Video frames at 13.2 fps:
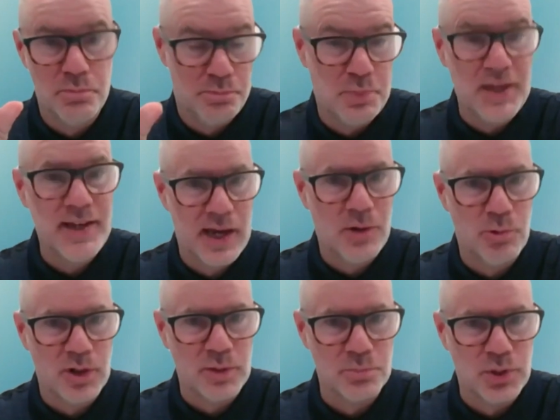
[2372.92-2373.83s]
being at
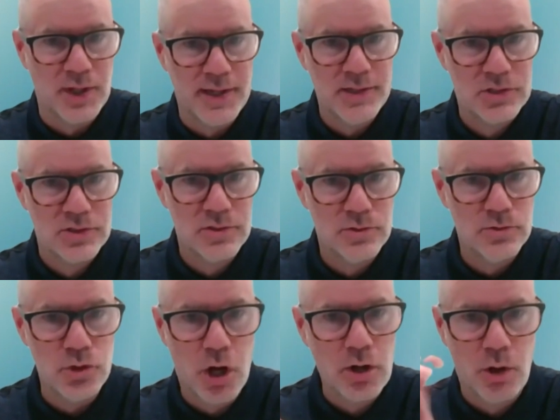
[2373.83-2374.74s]
one place,
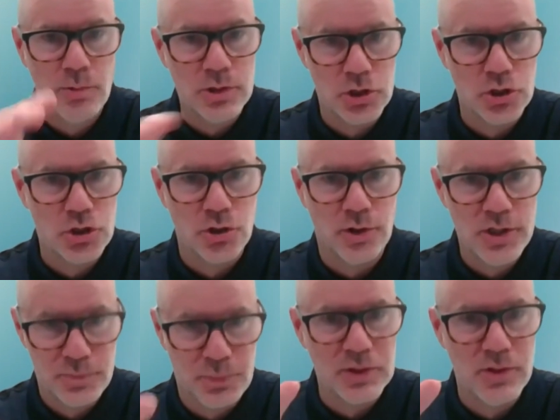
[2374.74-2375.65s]
not always a
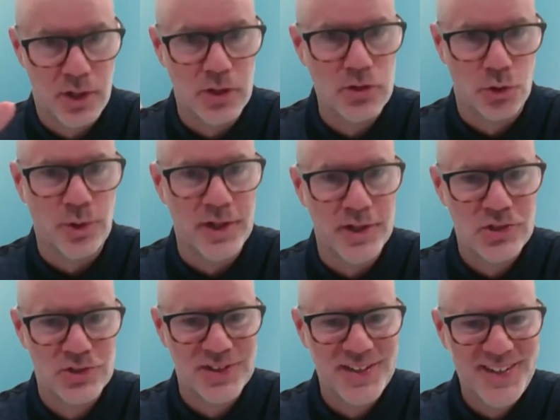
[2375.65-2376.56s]
choice, but a
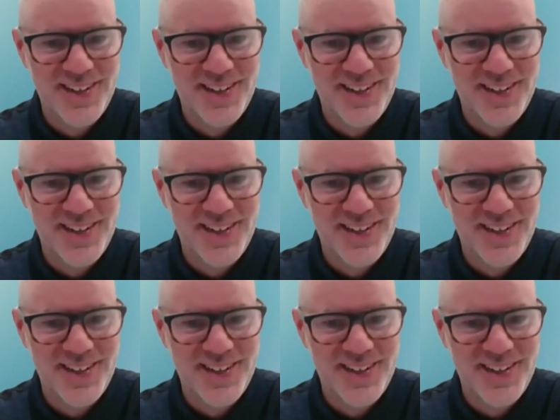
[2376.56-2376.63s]
choice.